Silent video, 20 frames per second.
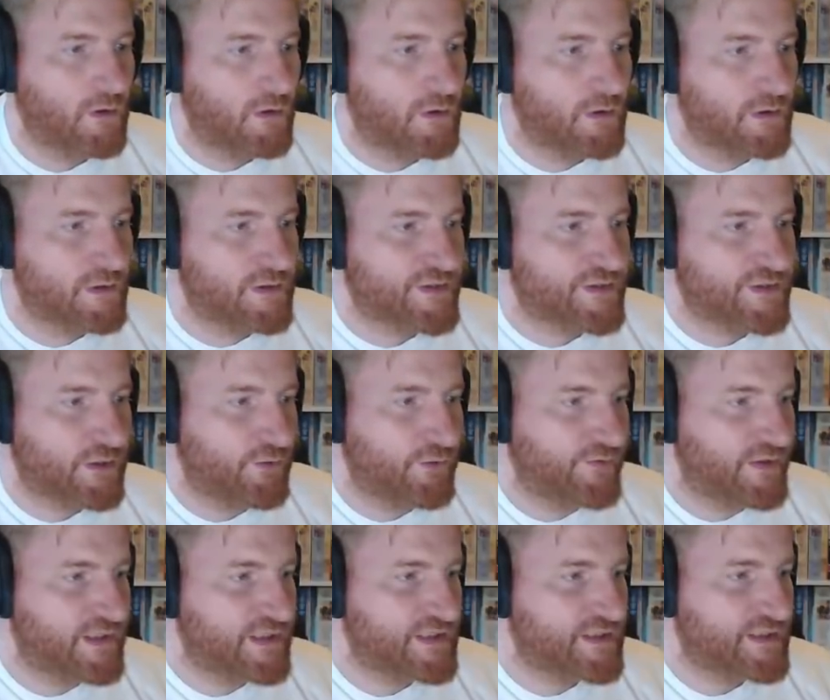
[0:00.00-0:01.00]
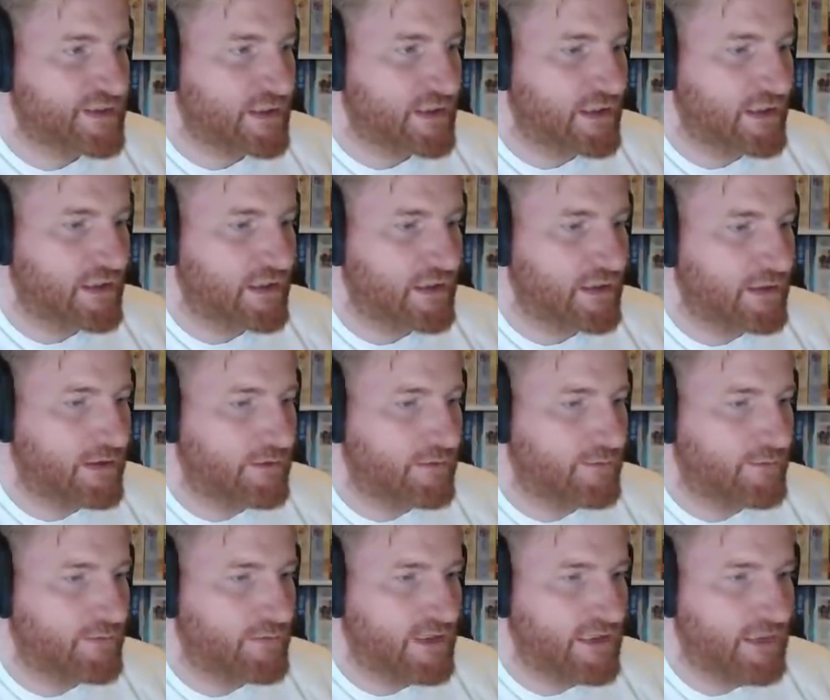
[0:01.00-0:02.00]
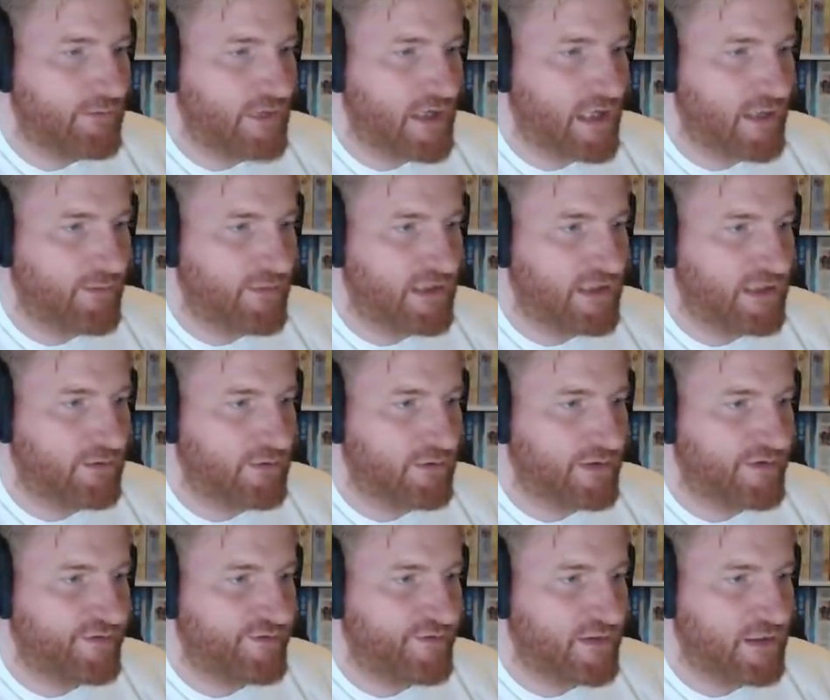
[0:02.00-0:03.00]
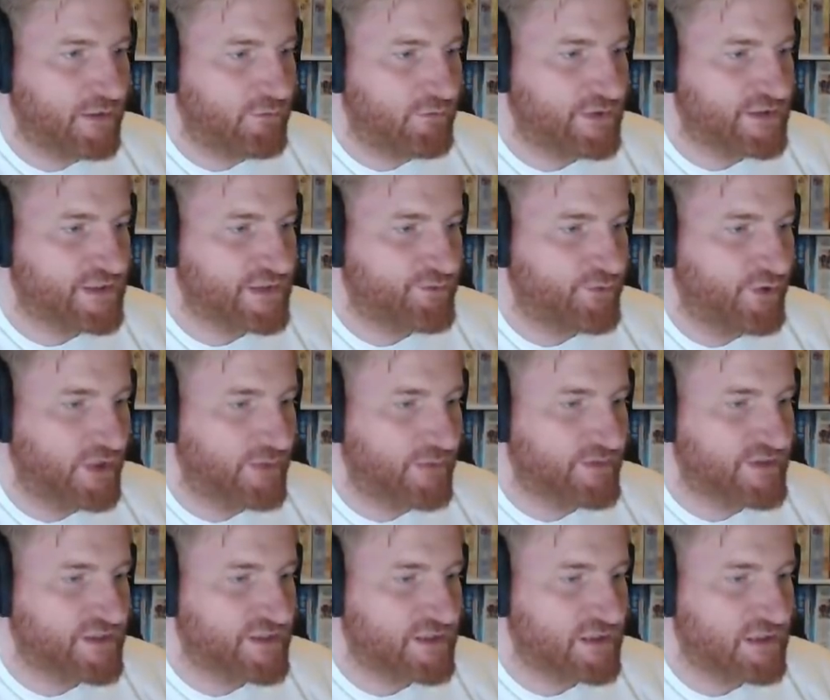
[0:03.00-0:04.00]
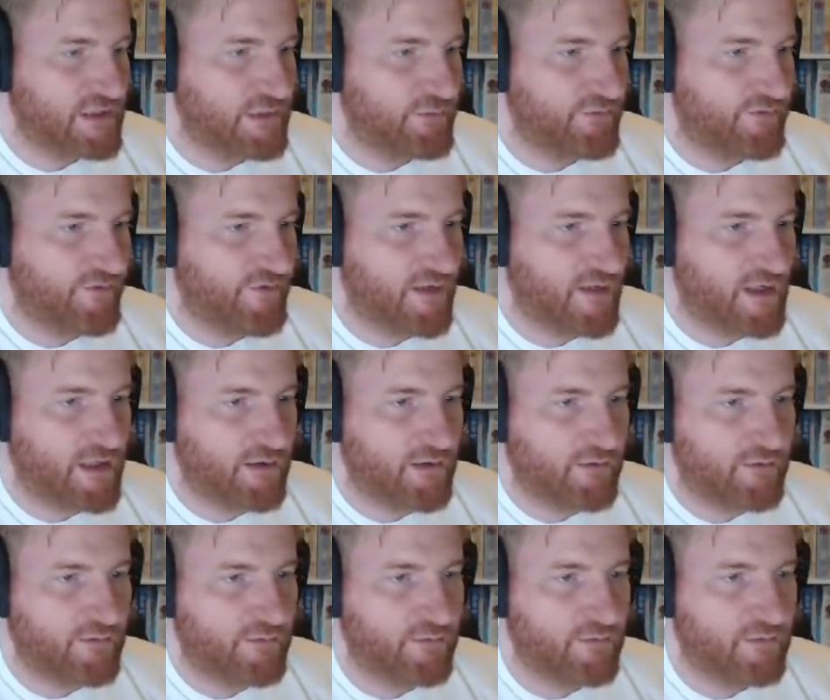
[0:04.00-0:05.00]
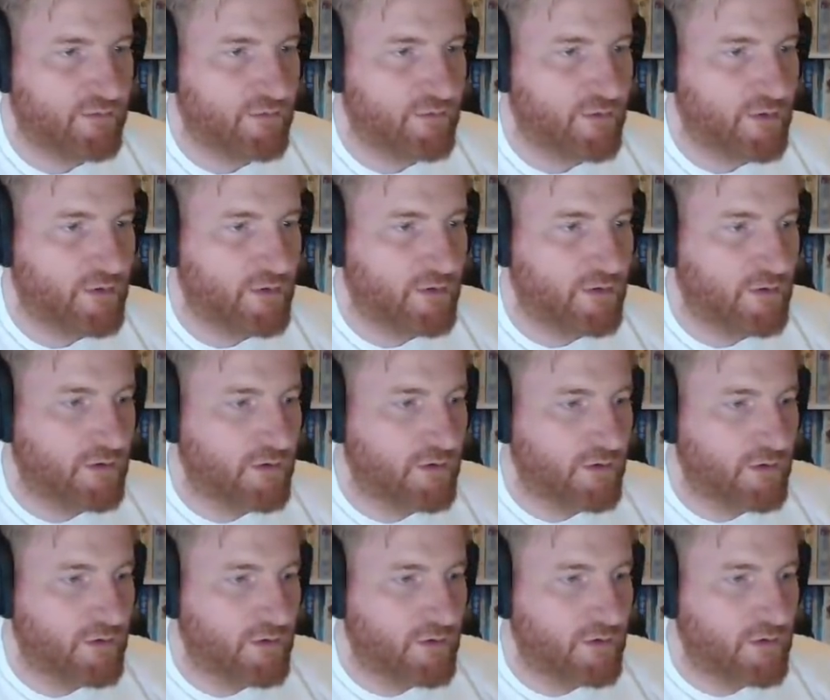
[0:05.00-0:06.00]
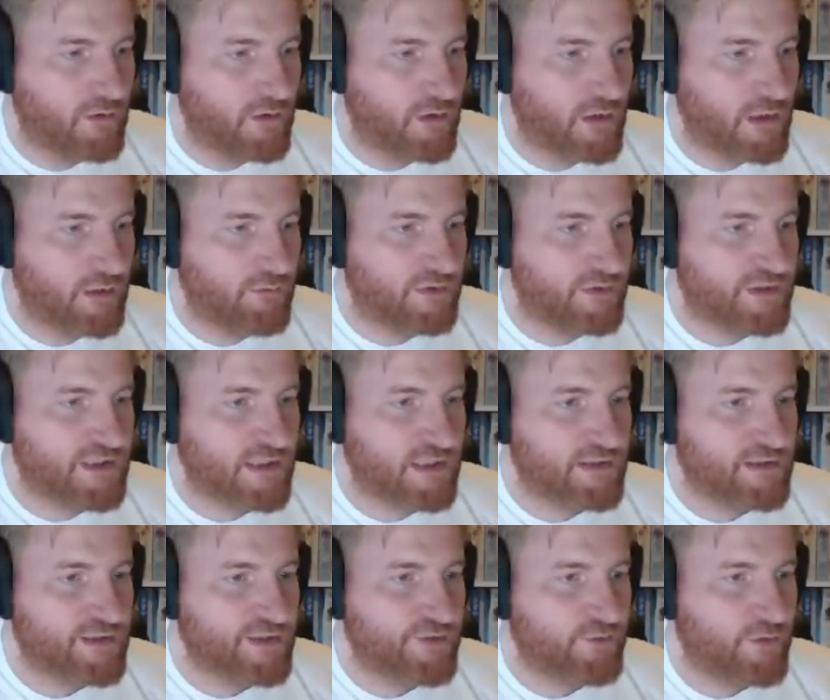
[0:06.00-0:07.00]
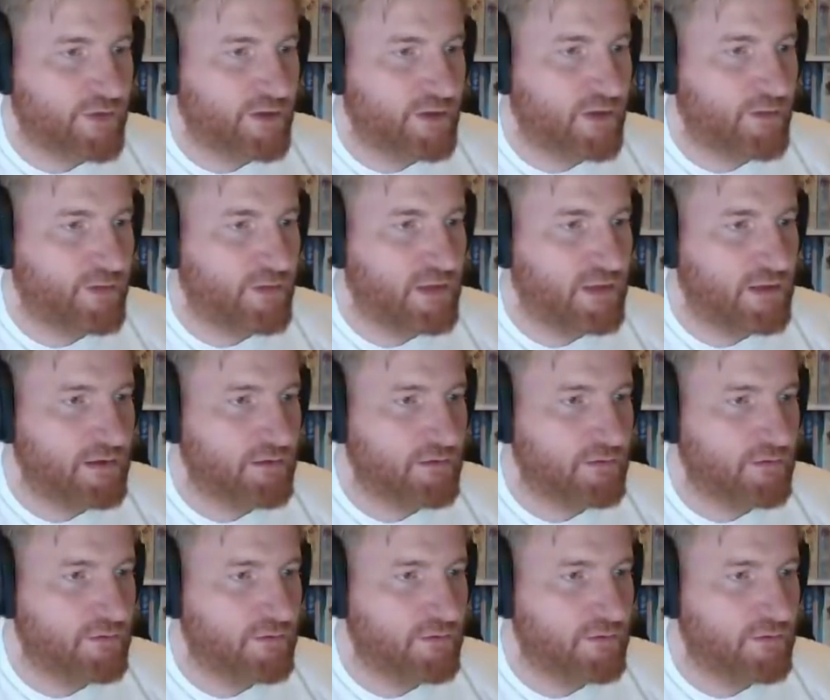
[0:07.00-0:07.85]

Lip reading: So this E-man here, I think we'll just put him to sleep there. And we'll take this one up here.